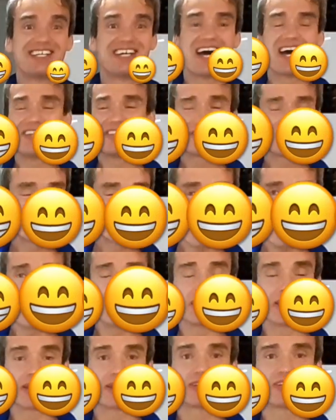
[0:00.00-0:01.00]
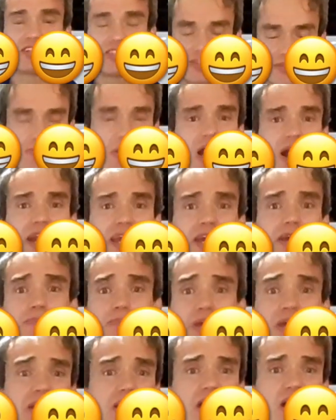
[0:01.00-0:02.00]
And smiling, just smiling and
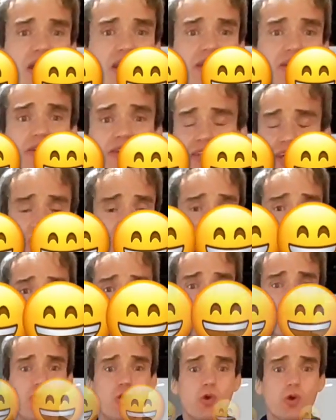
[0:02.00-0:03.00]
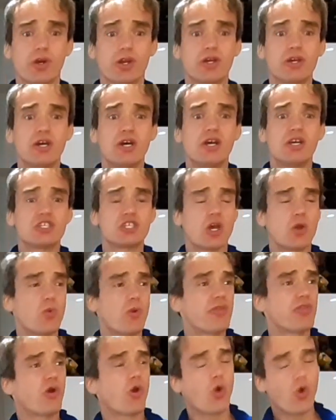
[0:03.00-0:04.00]
being kind. That's the way forward. So
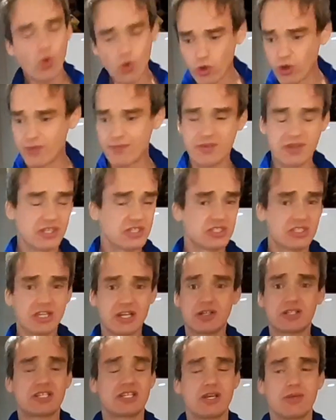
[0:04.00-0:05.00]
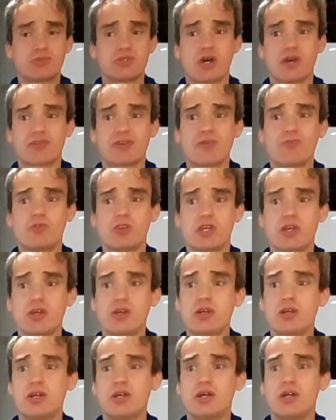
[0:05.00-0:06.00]
with all of these little tips I've given you,
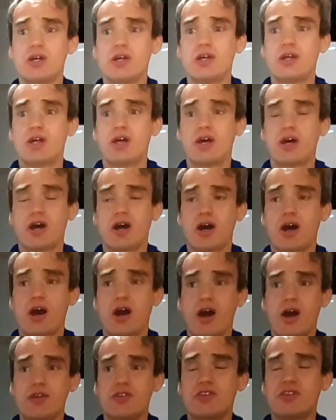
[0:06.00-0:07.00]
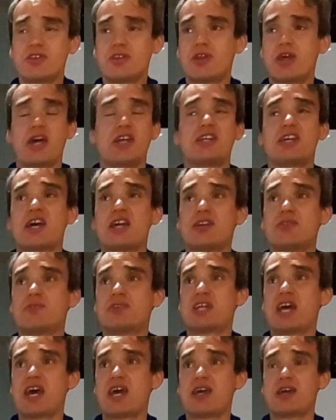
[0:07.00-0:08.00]
at the end of the
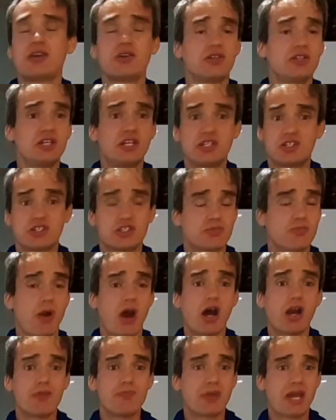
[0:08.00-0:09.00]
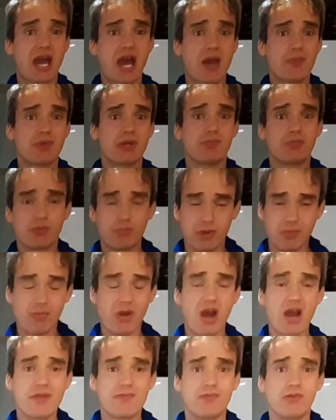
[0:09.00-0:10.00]
day, you need to smile and be happy, but be
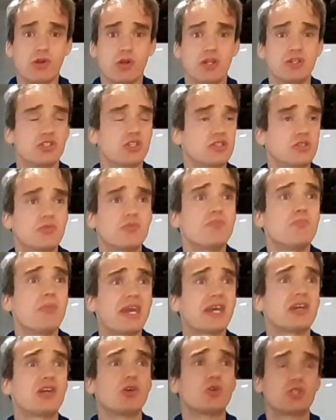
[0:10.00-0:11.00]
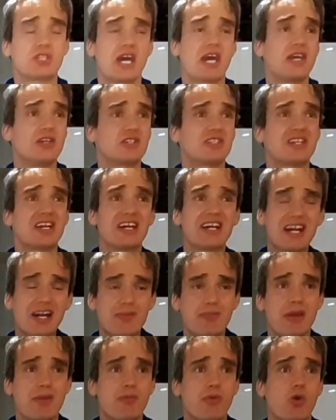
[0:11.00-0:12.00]
mindful and just make your day just a little
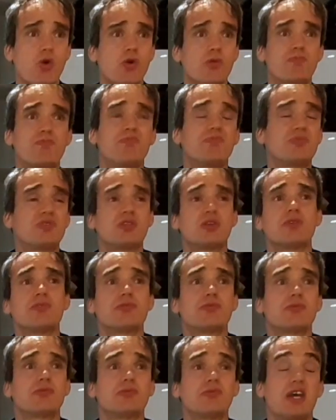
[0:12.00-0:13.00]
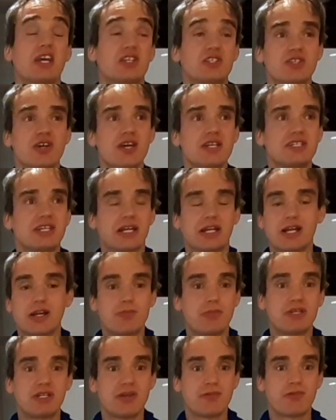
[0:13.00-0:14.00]
bit more sort of exciting, a little
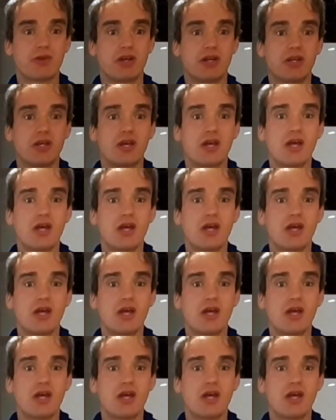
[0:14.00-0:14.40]
bit different.